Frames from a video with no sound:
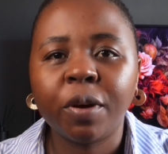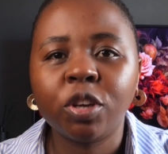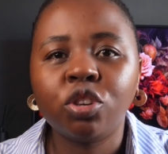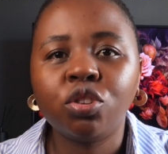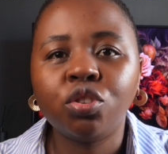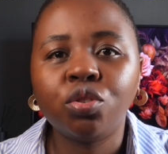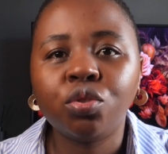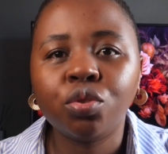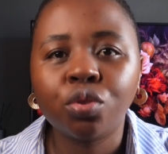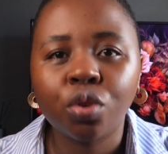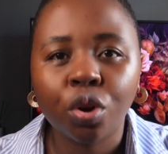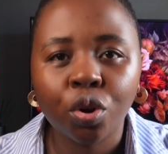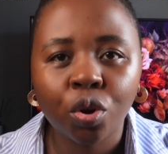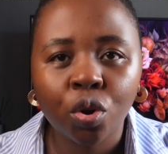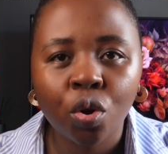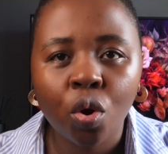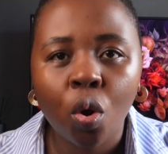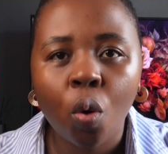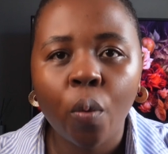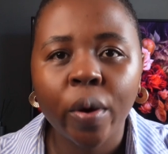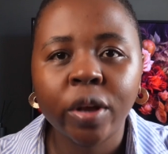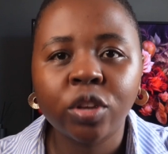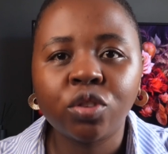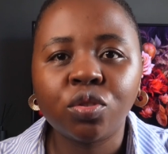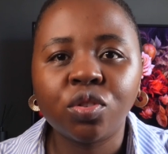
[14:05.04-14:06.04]
but you do not
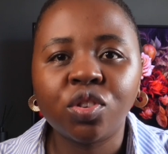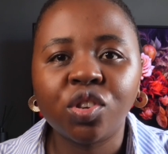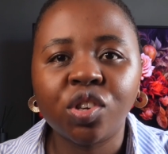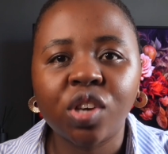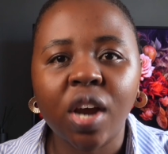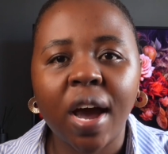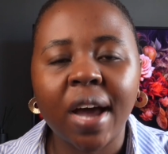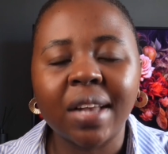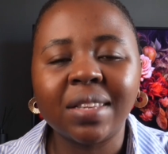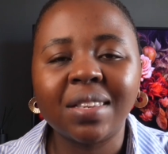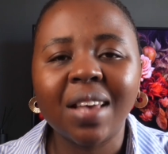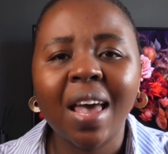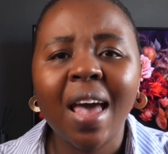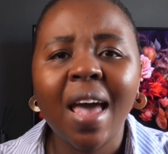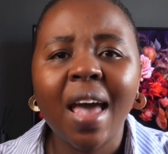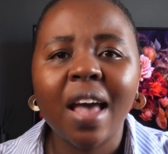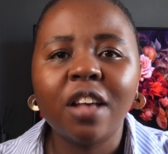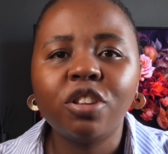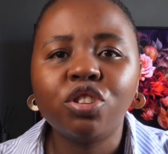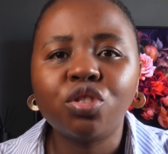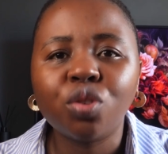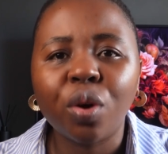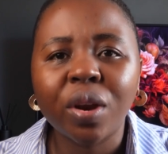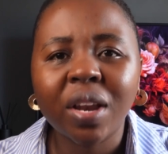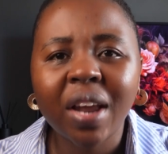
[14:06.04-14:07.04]
know where to start.
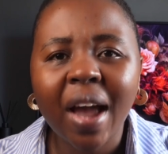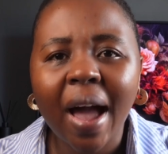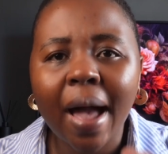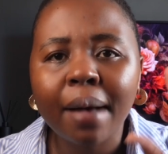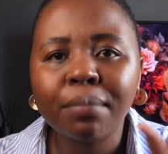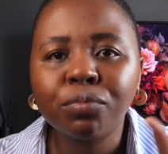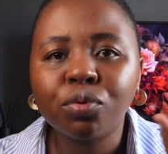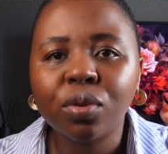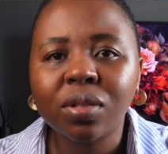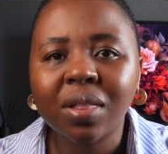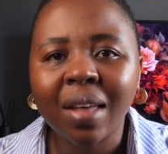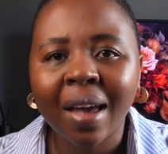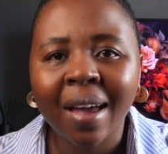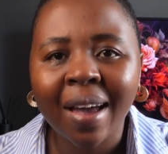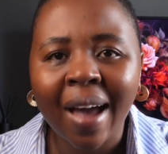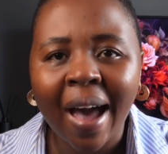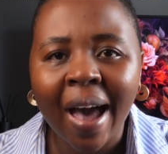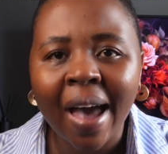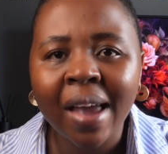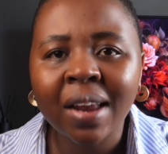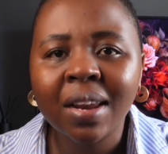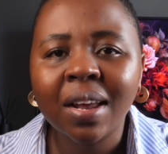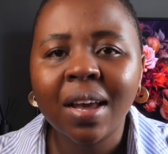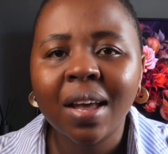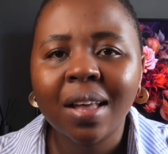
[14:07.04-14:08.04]
And so it comes with a
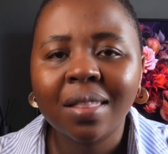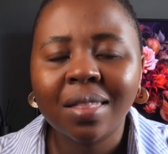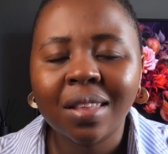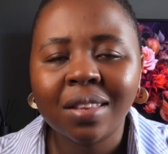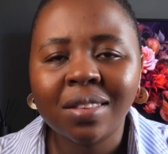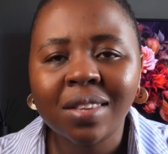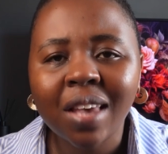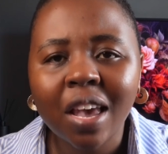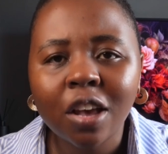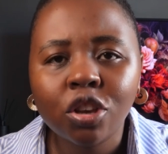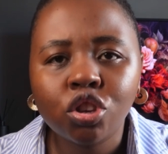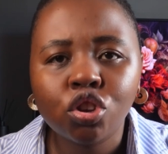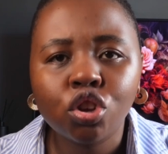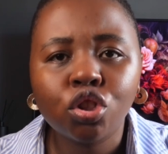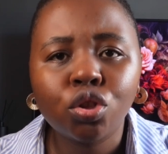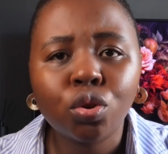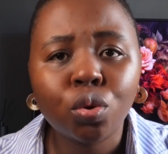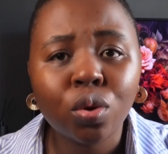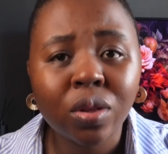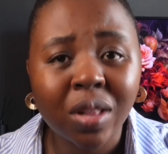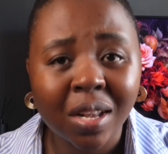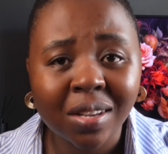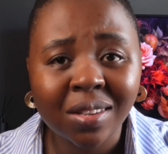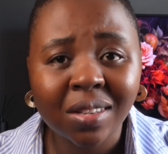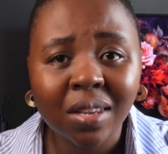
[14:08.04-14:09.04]
guide that takes you
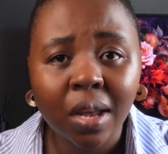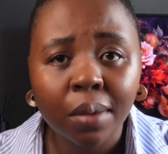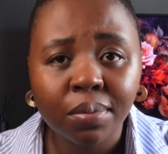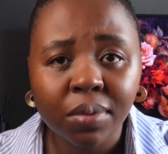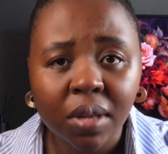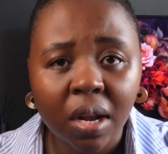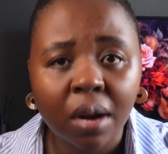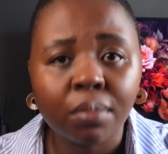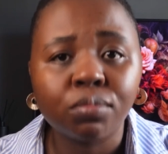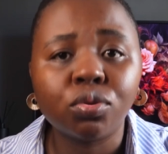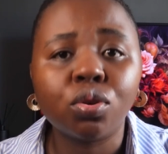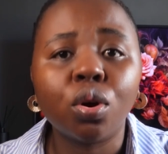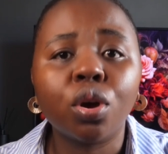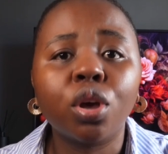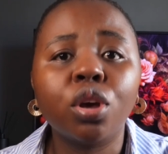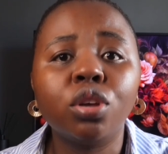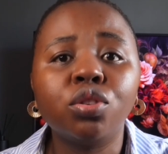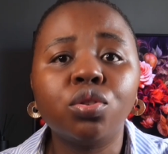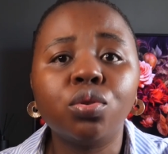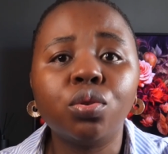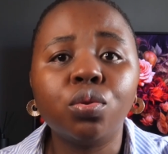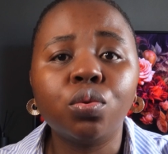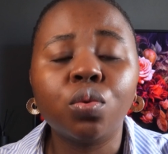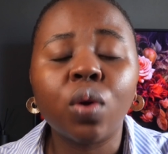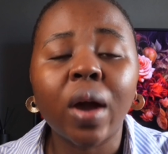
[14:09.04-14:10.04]
through the steps that I'm
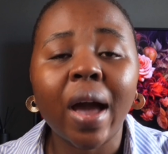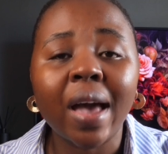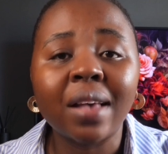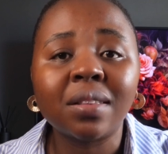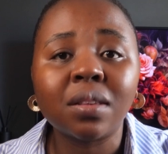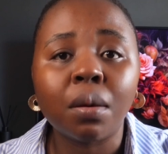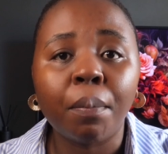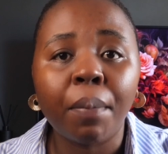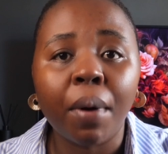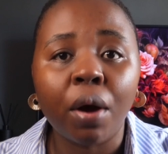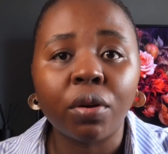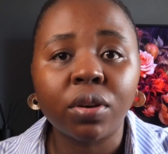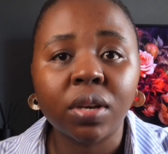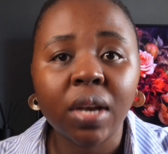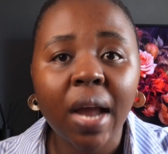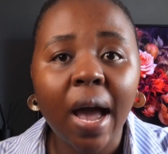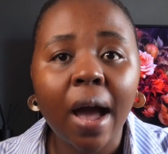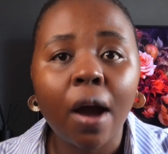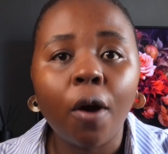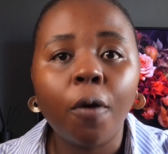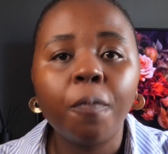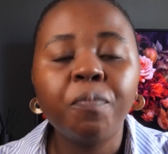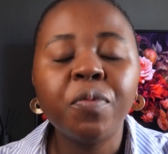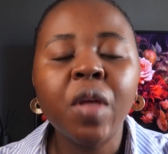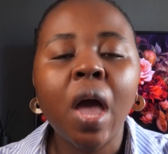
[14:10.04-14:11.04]
talking to you guys about
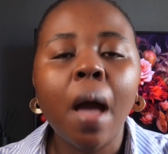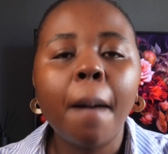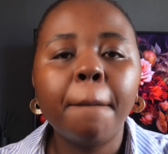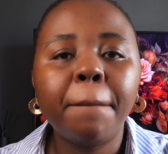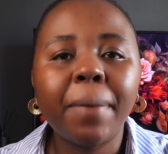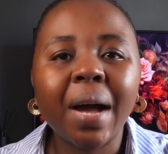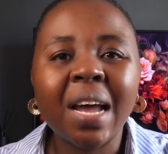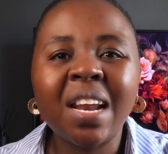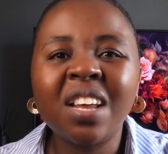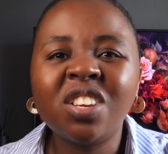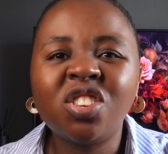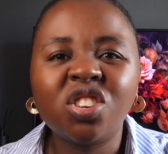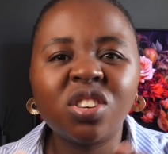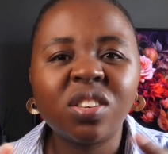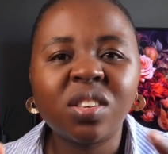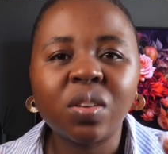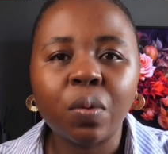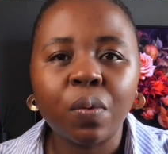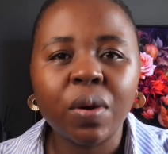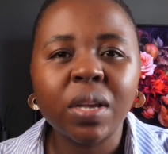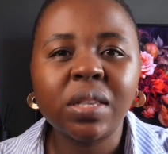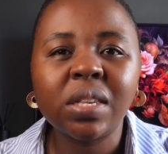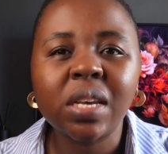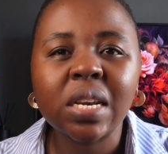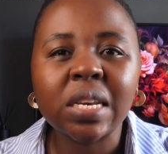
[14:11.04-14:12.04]
now, but it's just
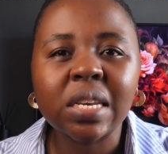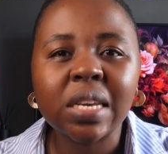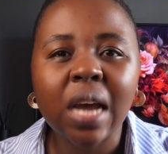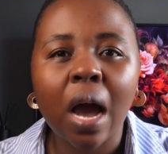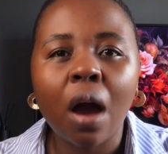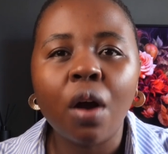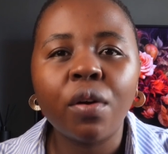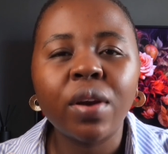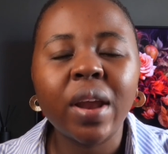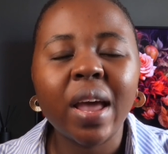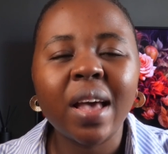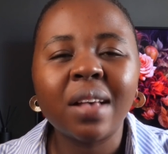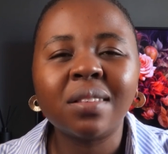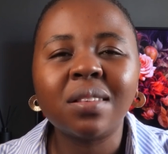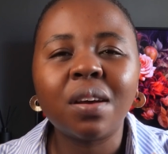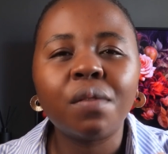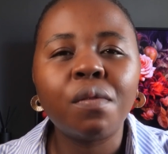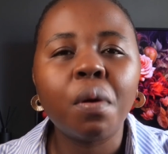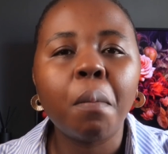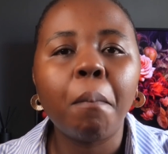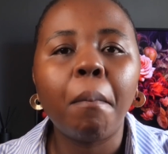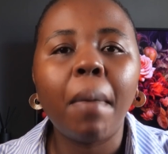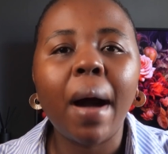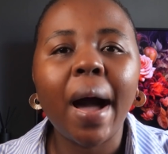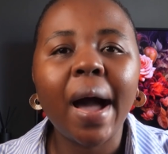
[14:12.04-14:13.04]
written down as a
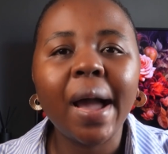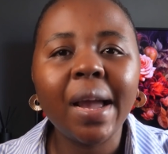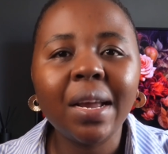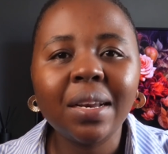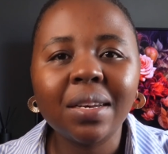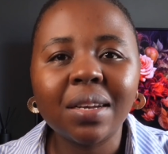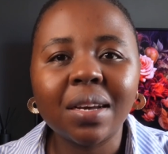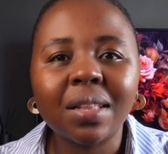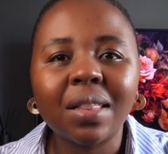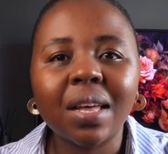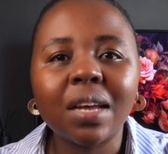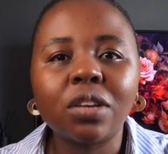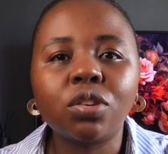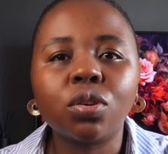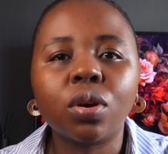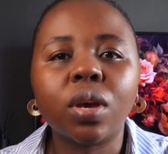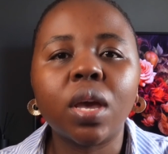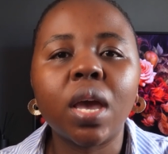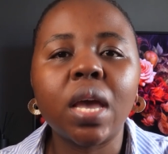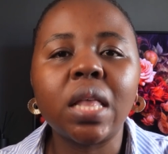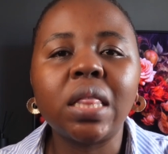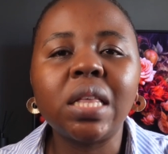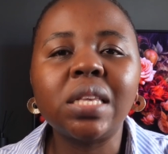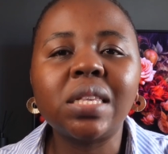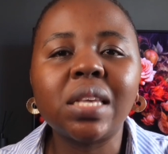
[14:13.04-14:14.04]
reminder that,
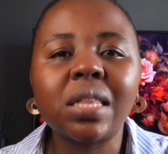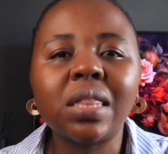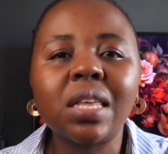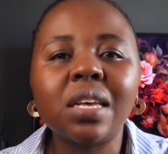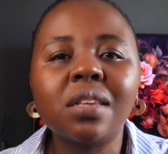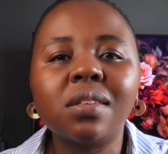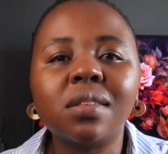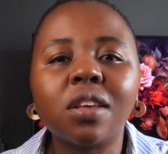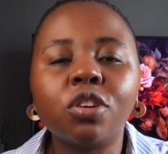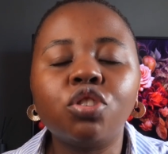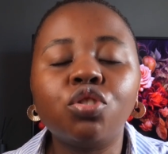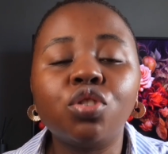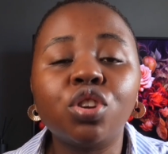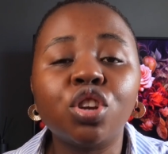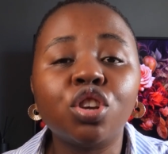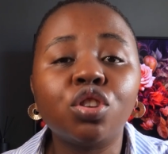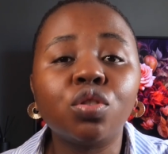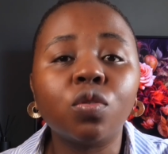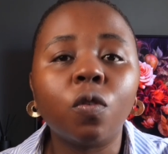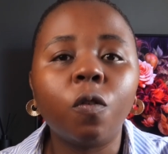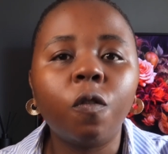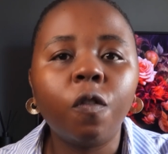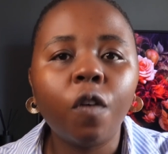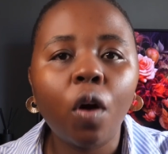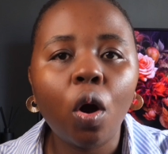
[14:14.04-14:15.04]
okay, these are things that you need
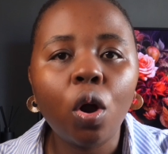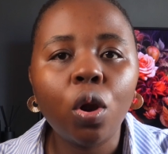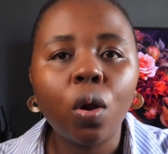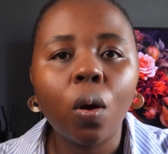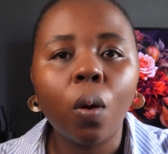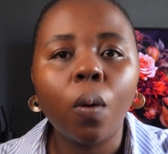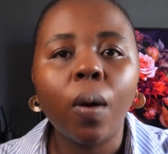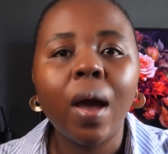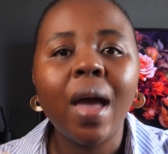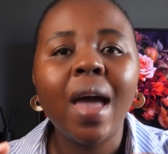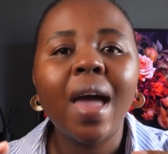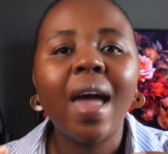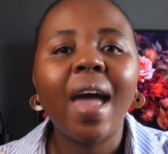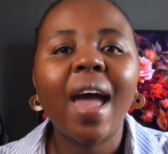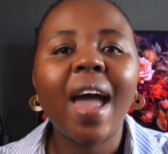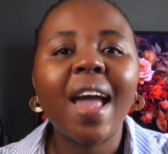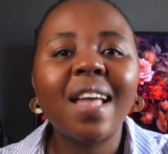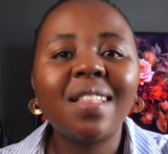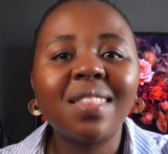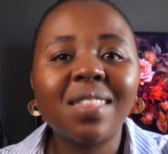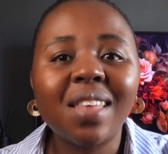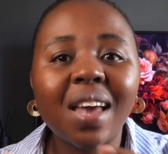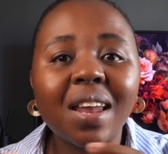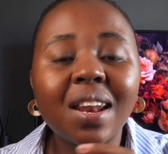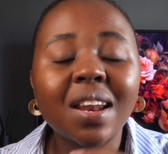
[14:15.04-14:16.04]
to follow.
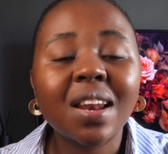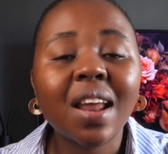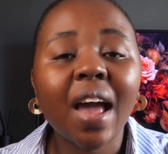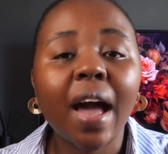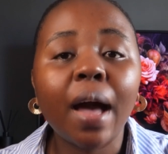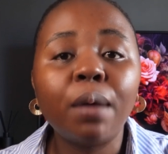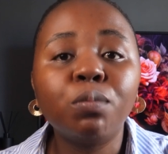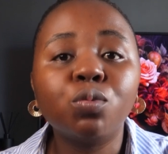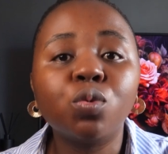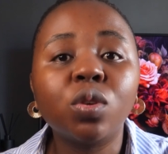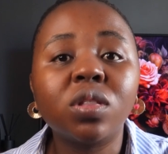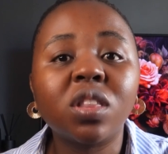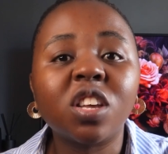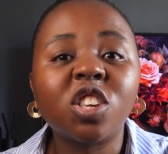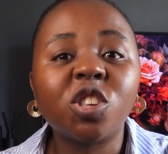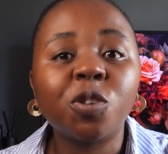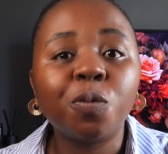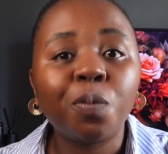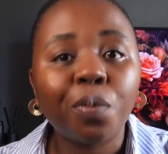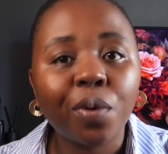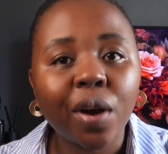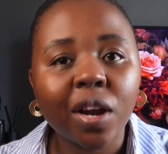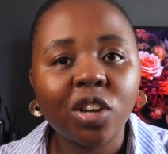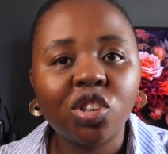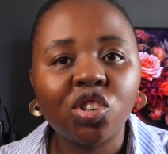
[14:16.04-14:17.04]
And then it comes with a
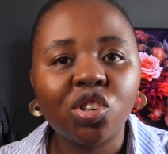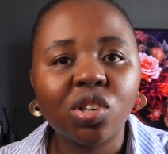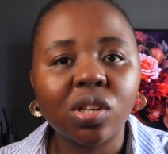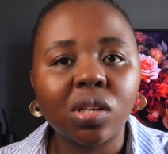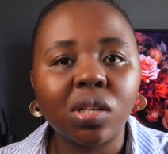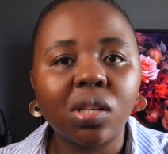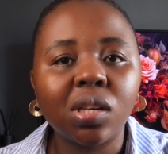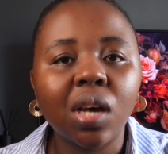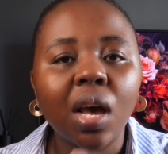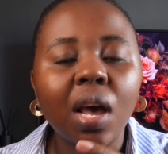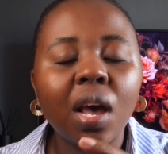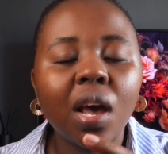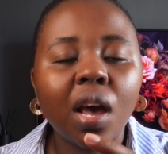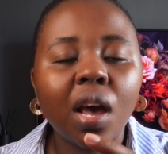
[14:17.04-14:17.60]
spreadsheet